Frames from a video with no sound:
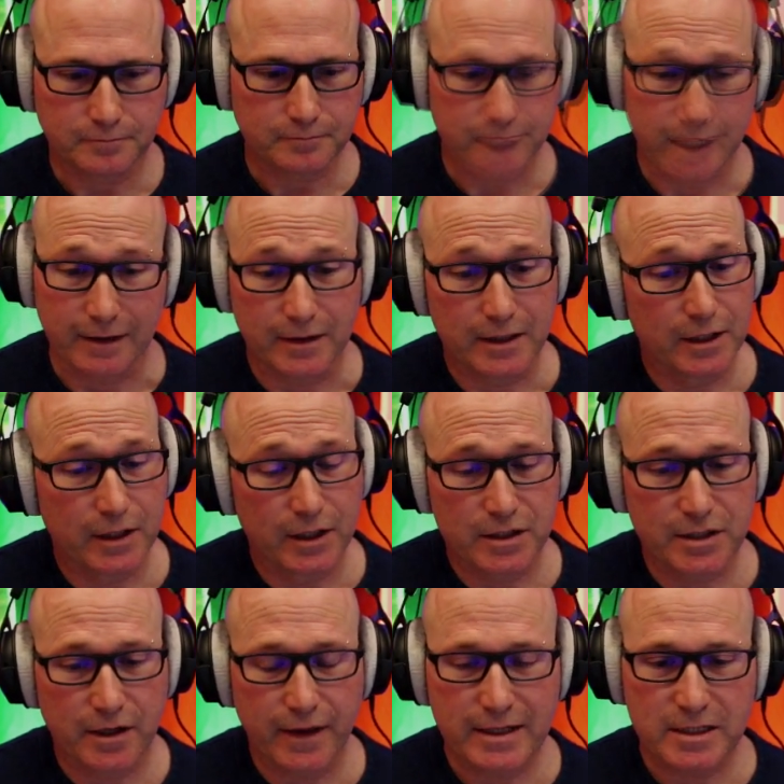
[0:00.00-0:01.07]
Okay,
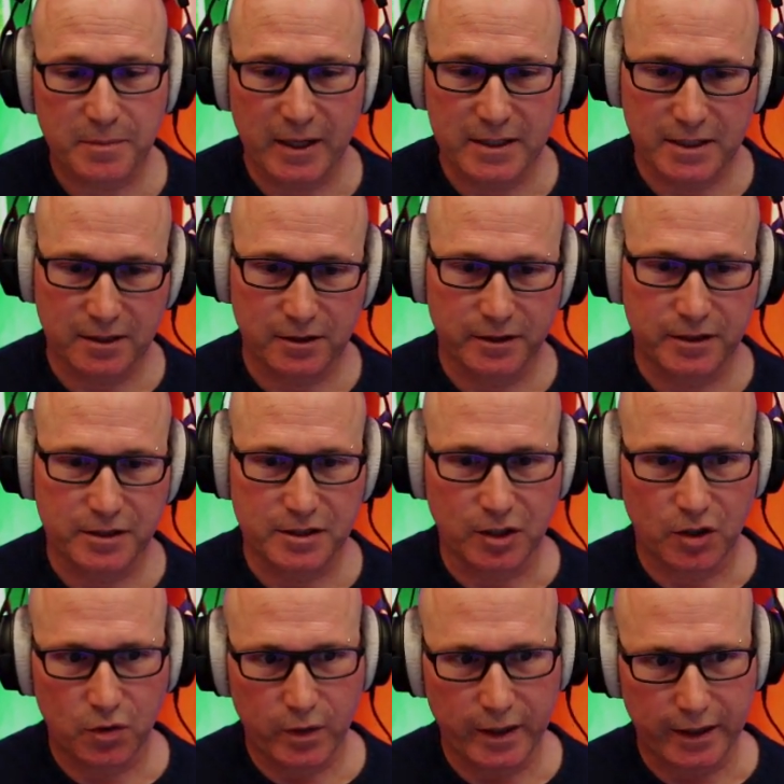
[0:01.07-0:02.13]
so that's basically just
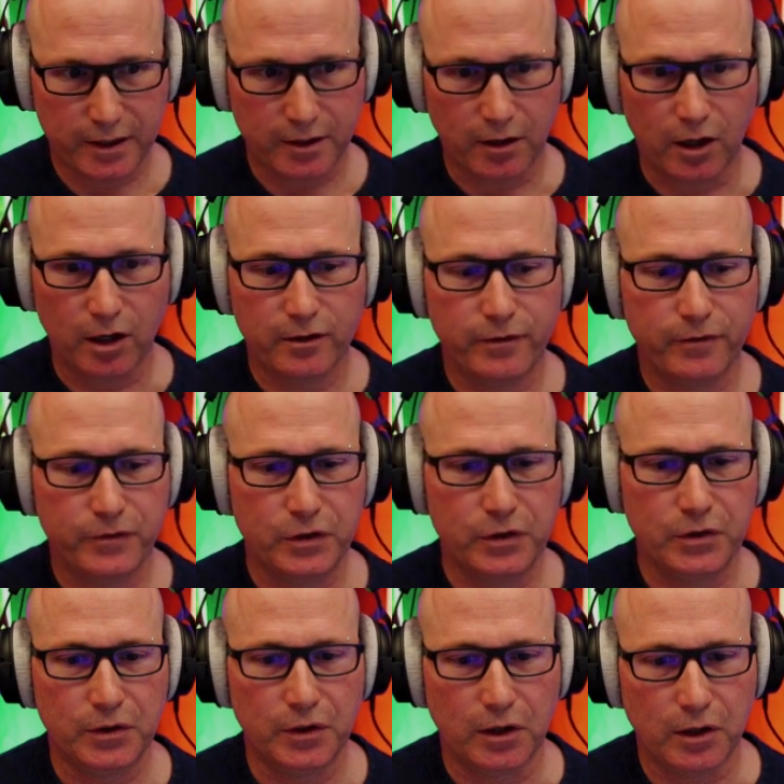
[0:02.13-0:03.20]
a quick
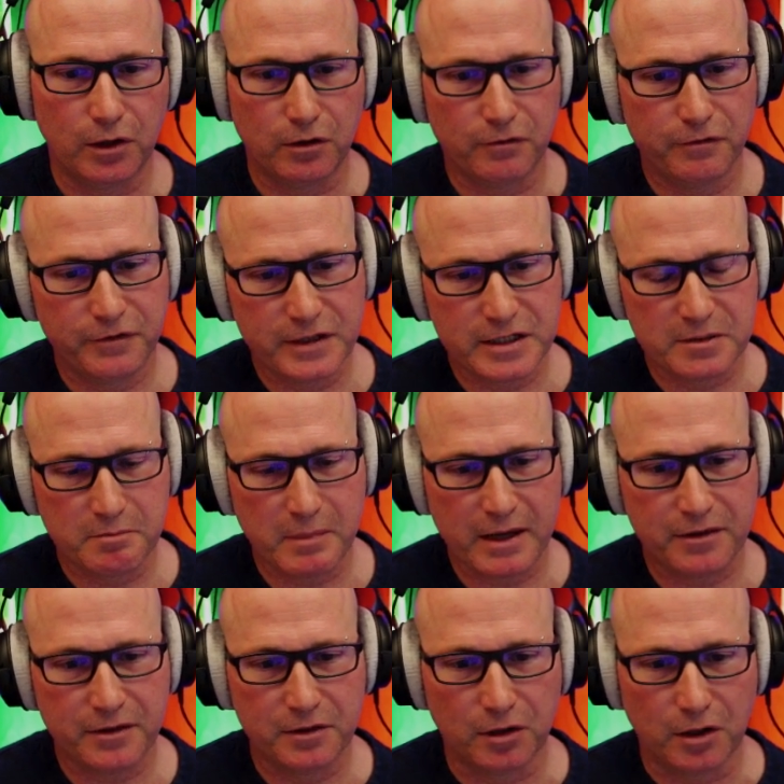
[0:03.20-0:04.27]
overview of this
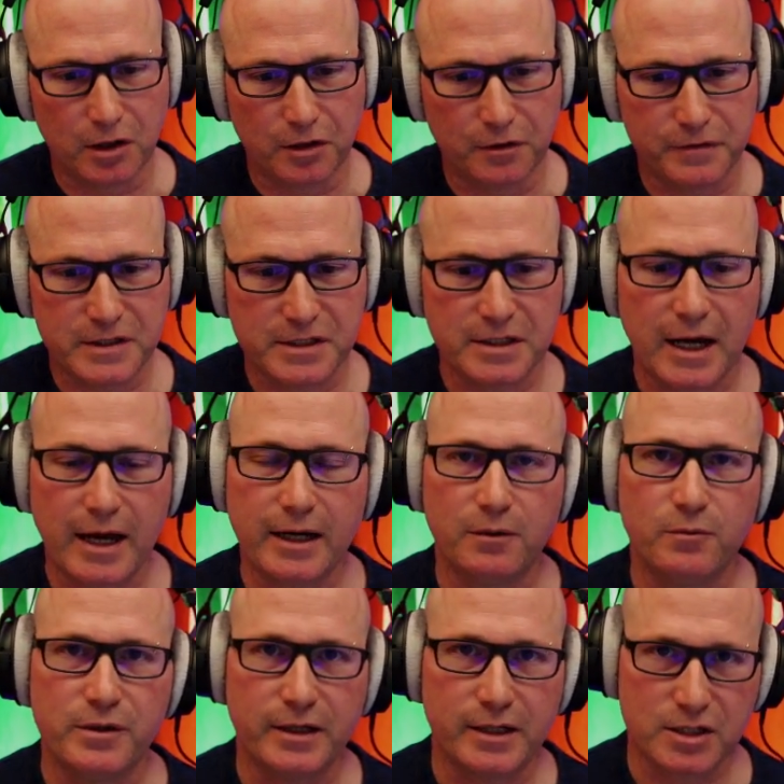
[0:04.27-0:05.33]
method of
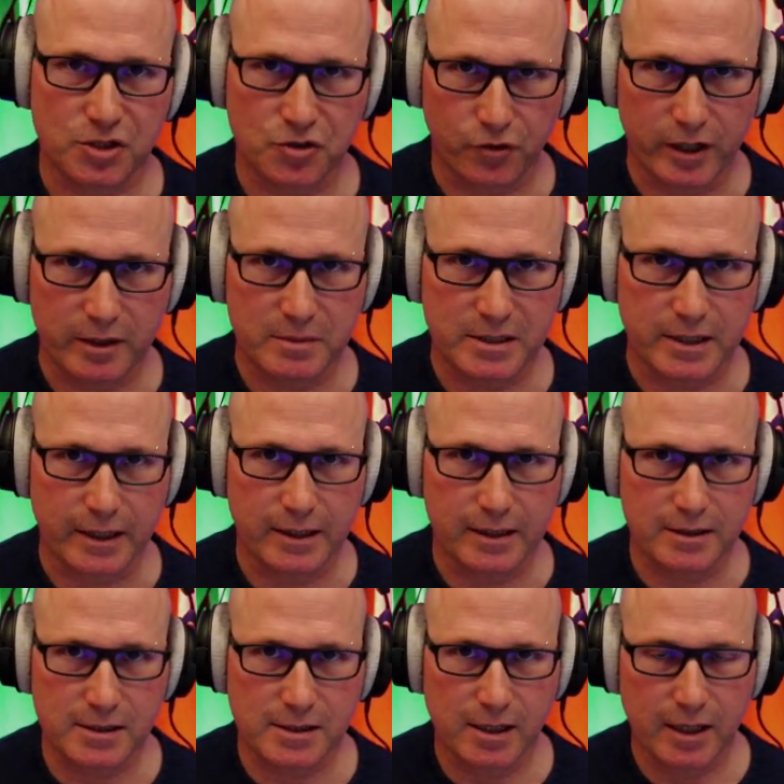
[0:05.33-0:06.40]
starting with extreme
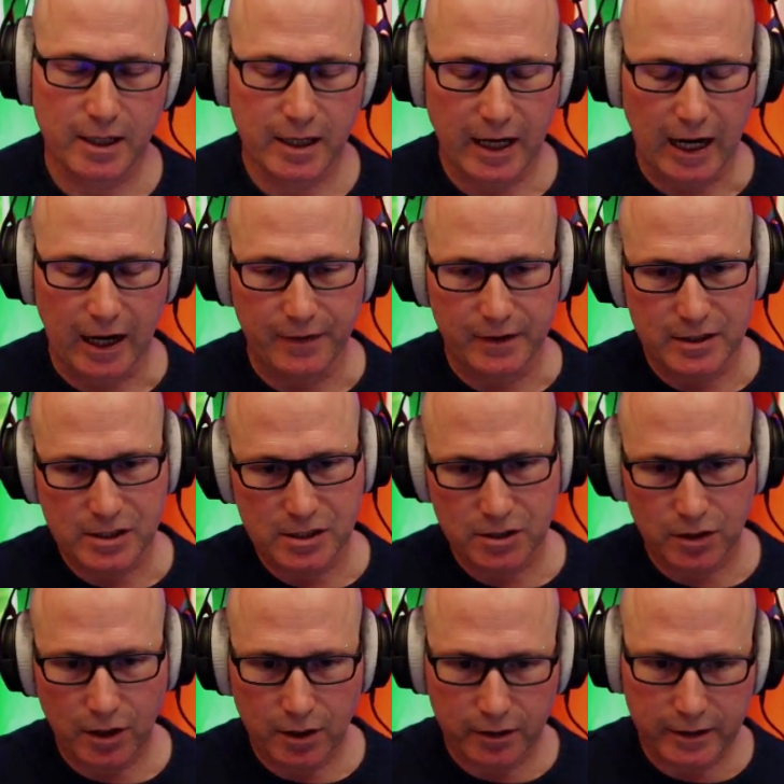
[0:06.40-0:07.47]
settings and then
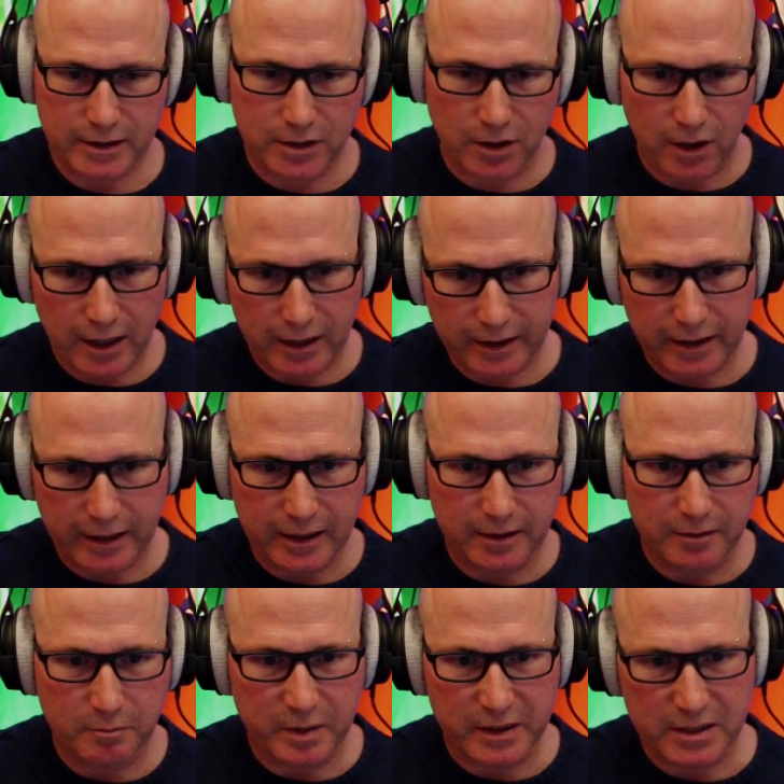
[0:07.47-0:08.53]
slowly dialing
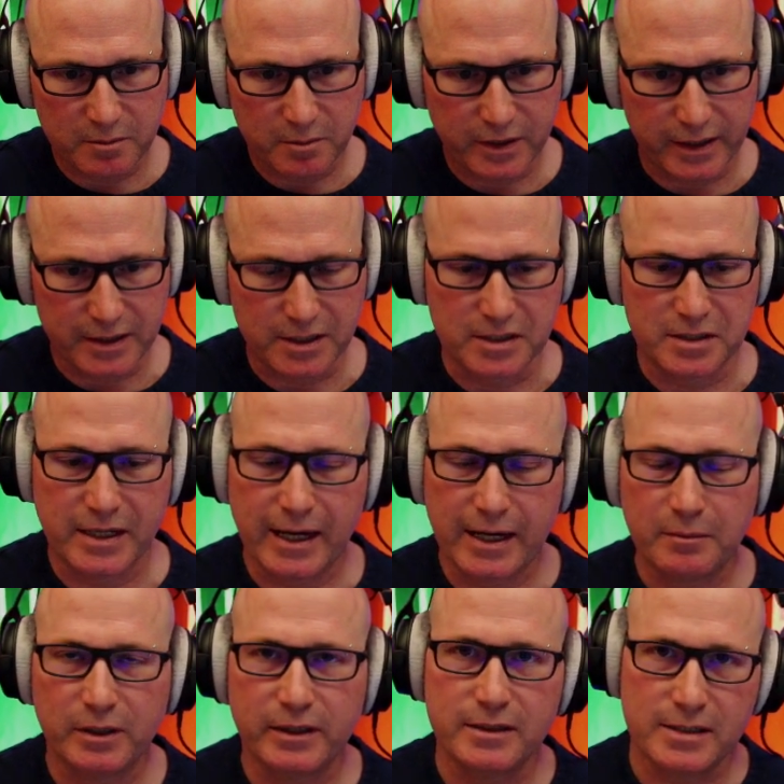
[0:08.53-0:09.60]
in bits and pieces,
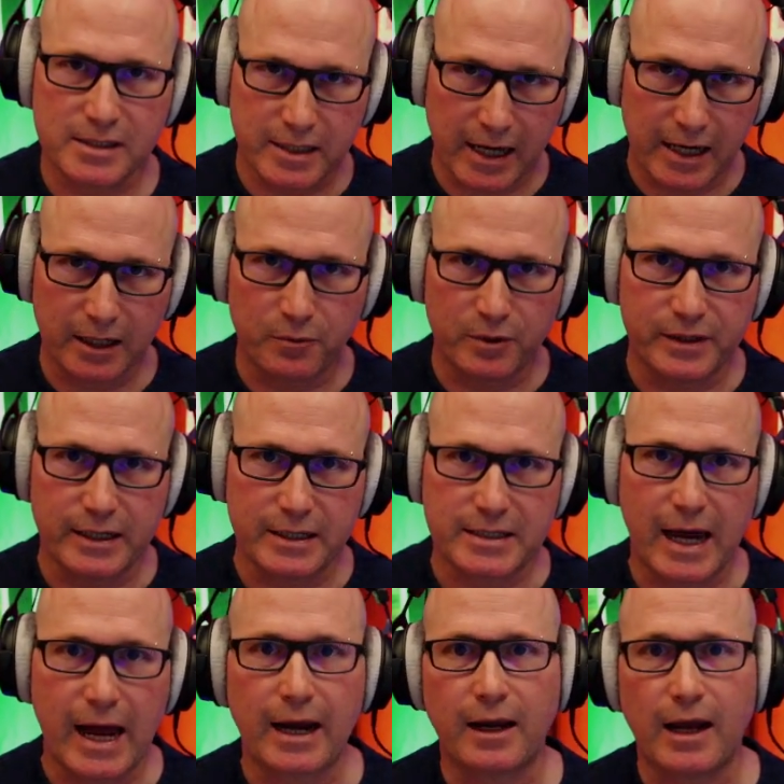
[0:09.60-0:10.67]
namely starting with the
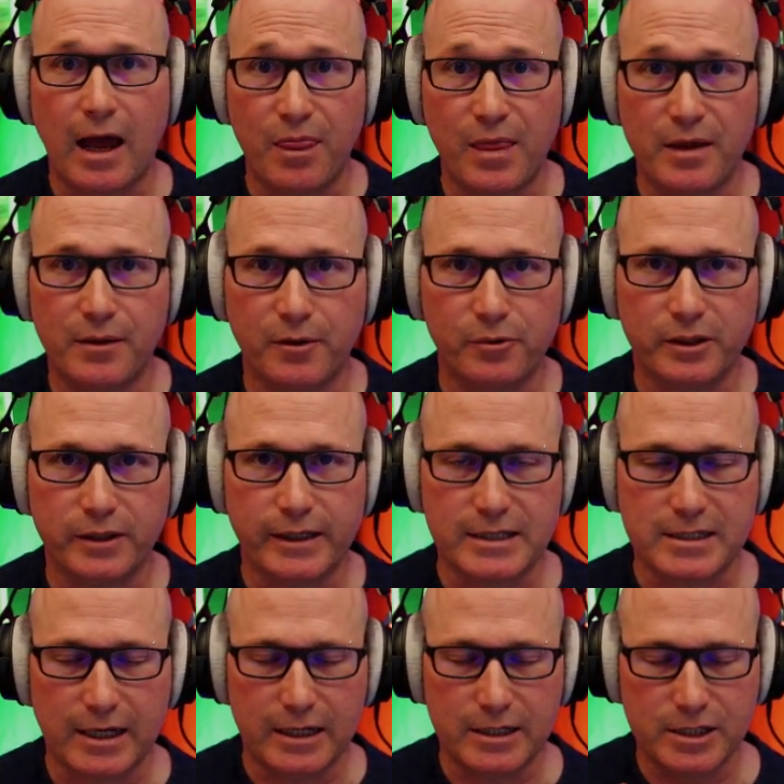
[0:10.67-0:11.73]
attack and then the
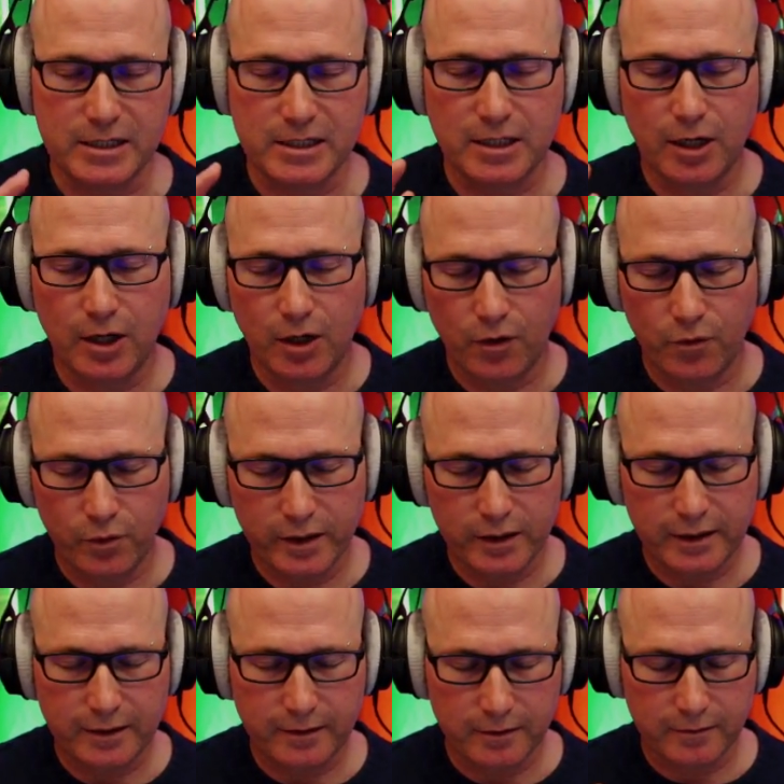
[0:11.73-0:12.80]
release, and just
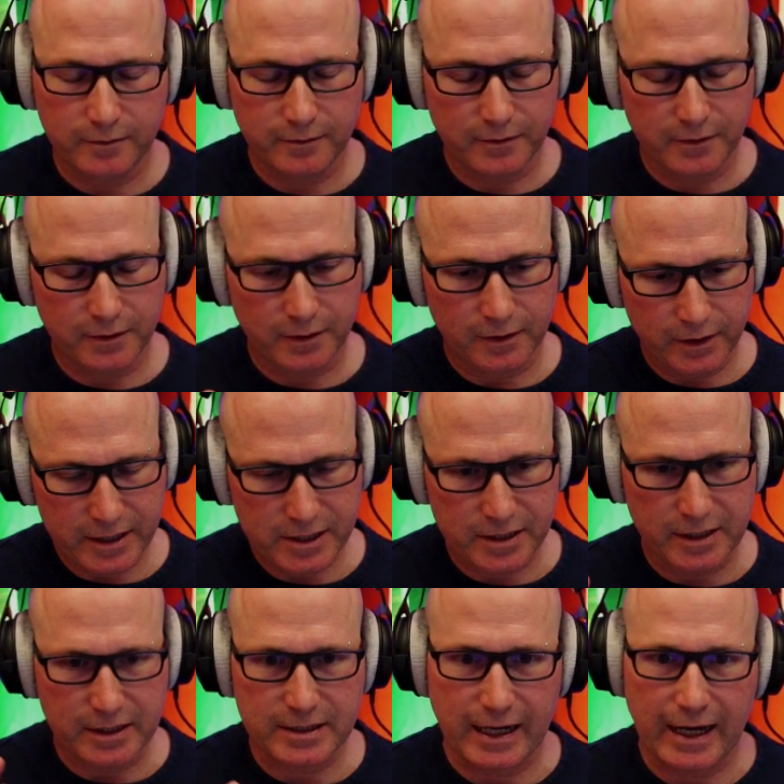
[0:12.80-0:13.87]
really
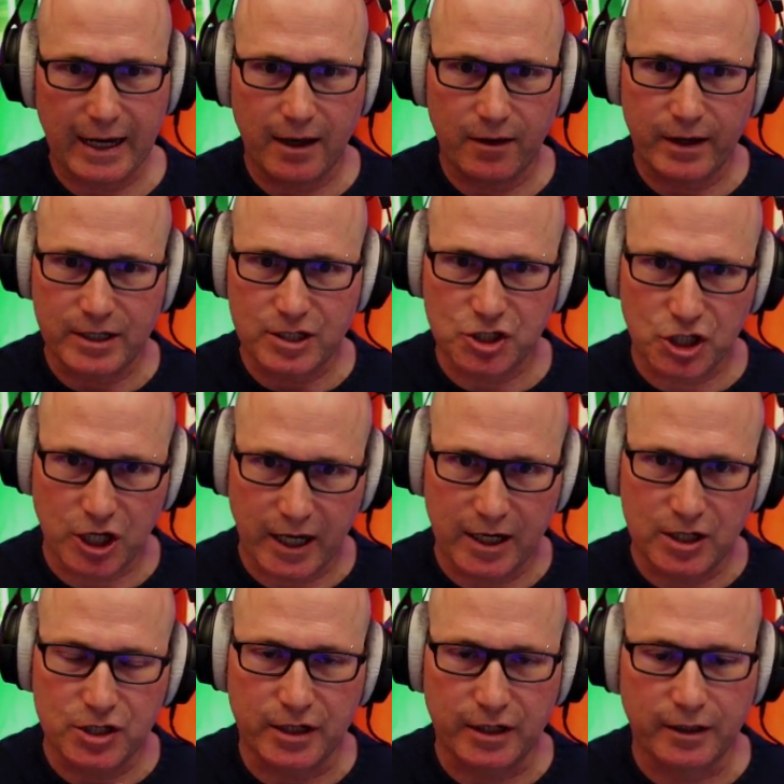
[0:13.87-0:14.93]
listening to how that's
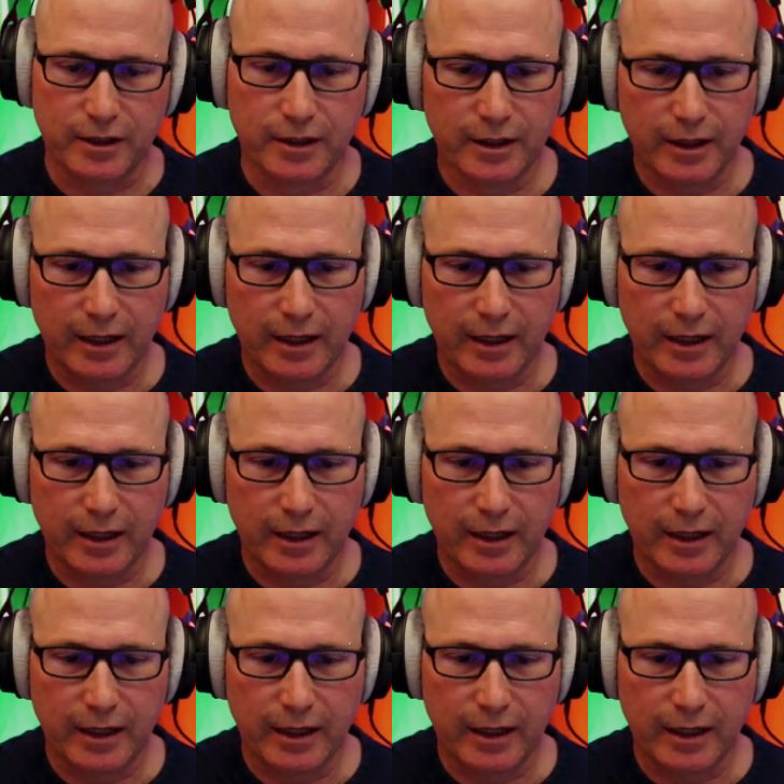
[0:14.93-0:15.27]
changing